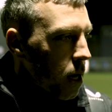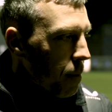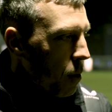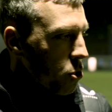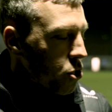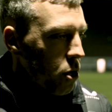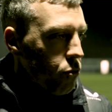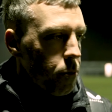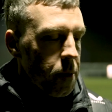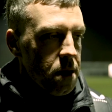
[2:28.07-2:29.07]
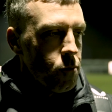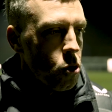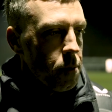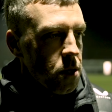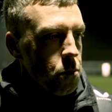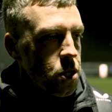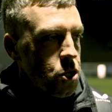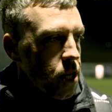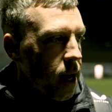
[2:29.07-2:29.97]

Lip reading: amongst the group at the moment, which